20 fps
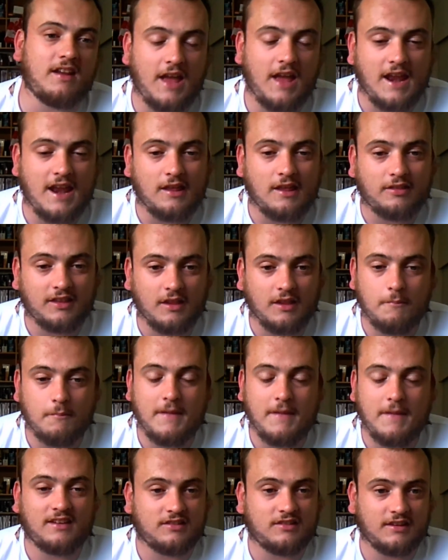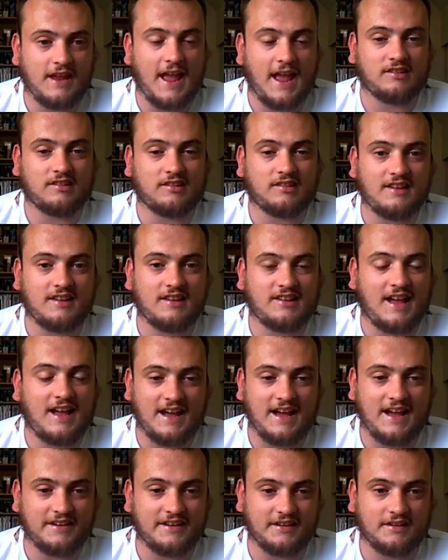Anything that makes the exercise
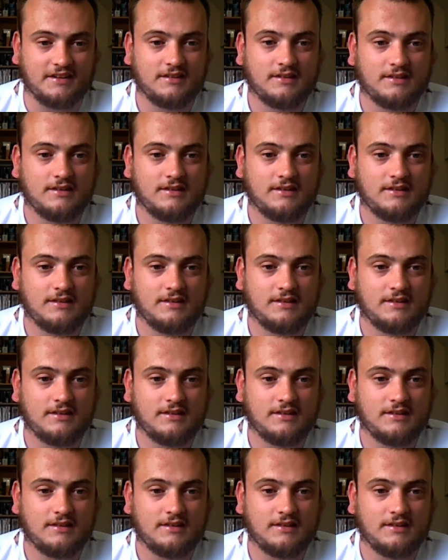harder